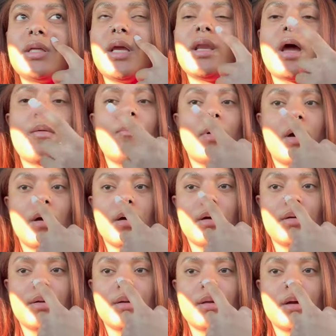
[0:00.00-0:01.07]
and I
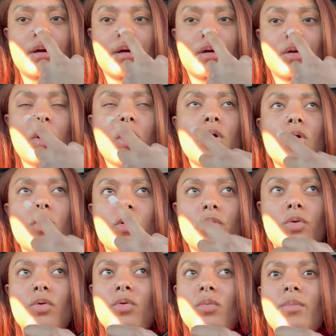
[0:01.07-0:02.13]
bought a gold
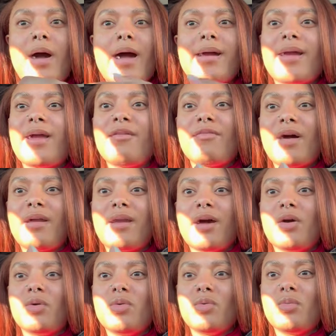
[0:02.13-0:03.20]
hoop i can't find that
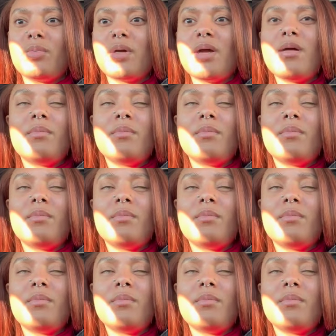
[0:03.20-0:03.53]
hoop